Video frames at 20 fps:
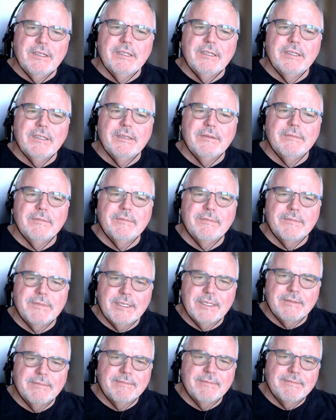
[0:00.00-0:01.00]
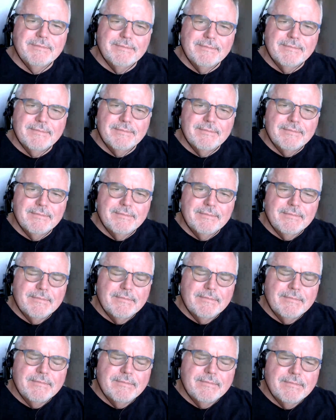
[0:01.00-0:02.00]

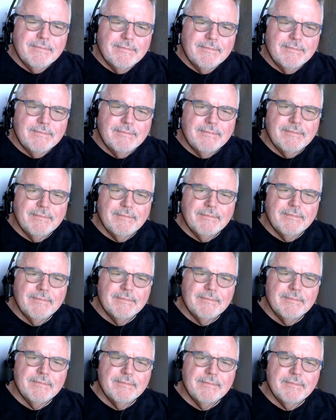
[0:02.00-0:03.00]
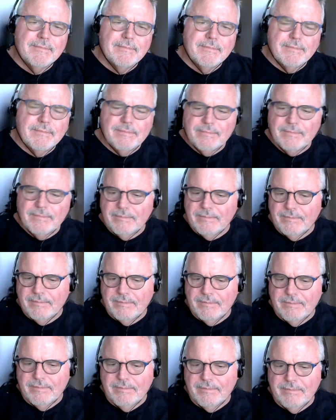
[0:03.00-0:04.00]

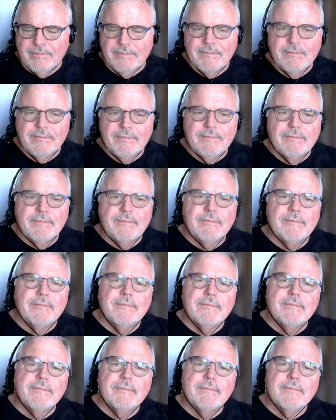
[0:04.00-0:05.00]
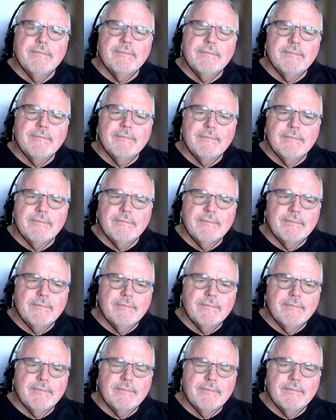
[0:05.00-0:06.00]

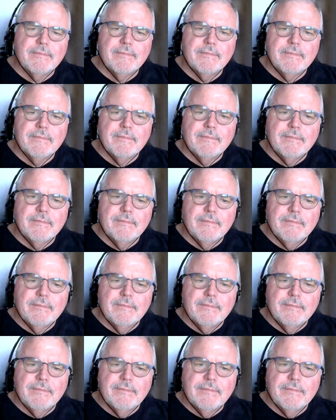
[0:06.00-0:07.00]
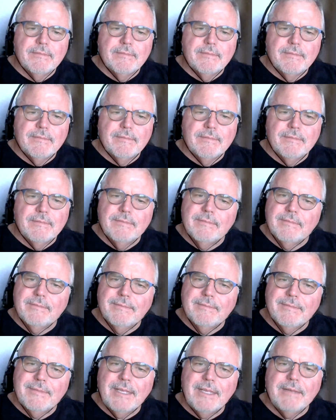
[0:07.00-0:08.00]
The person shown says nothing.